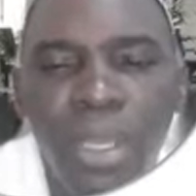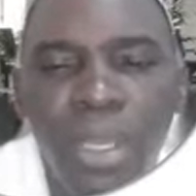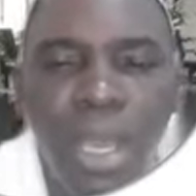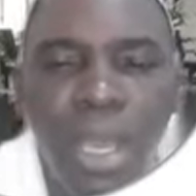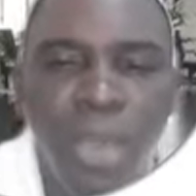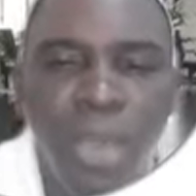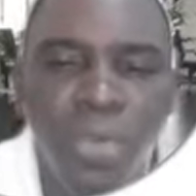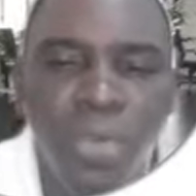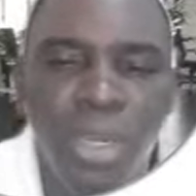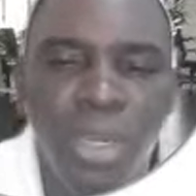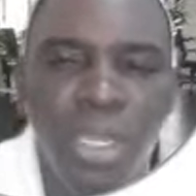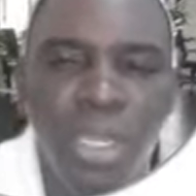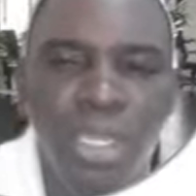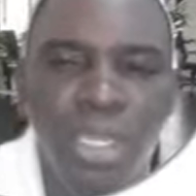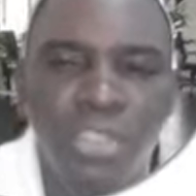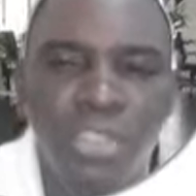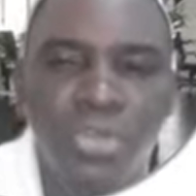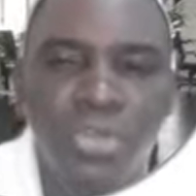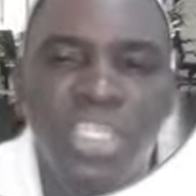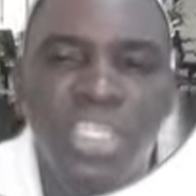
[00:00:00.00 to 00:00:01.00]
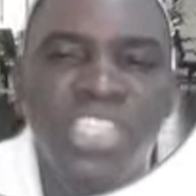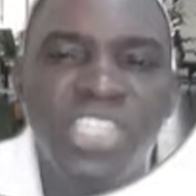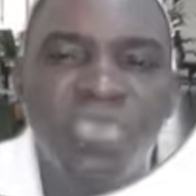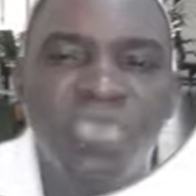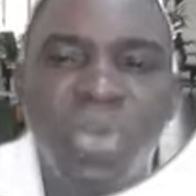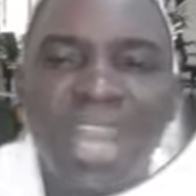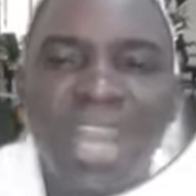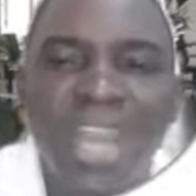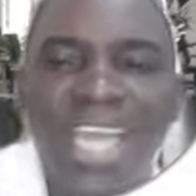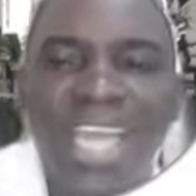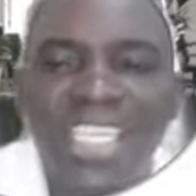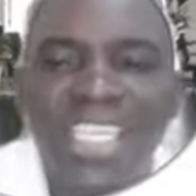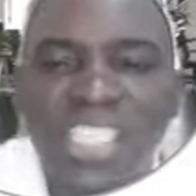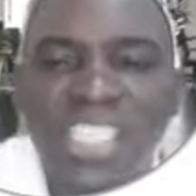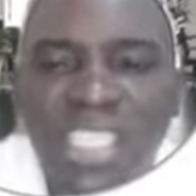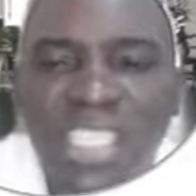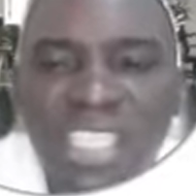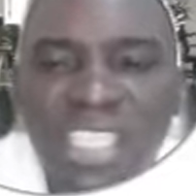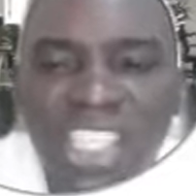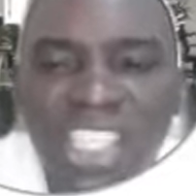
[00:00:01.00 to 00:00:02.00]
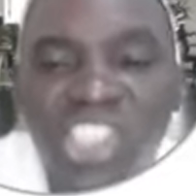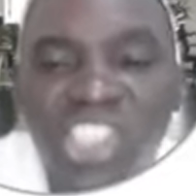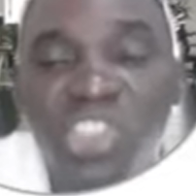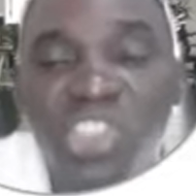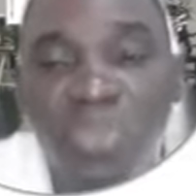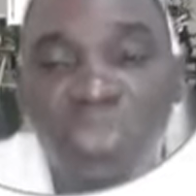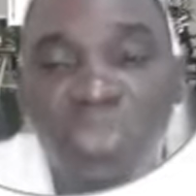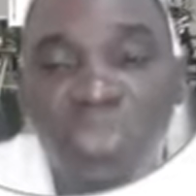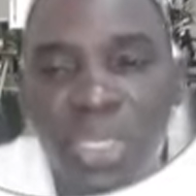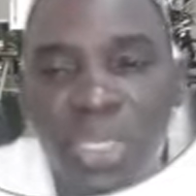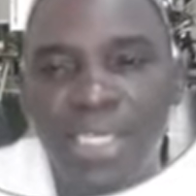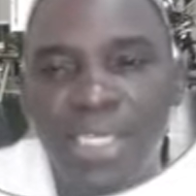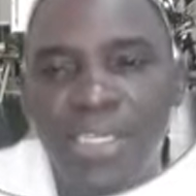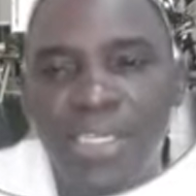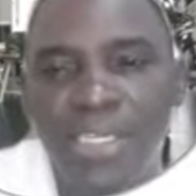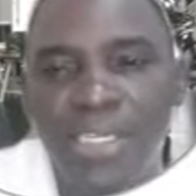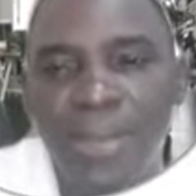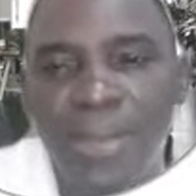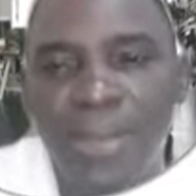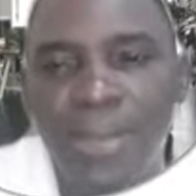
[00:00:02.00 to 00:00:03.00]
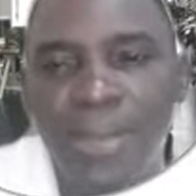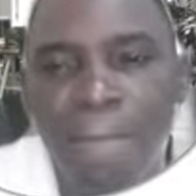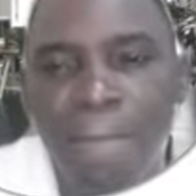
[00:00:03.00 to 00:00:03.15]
Are we there? So this is more like his speed.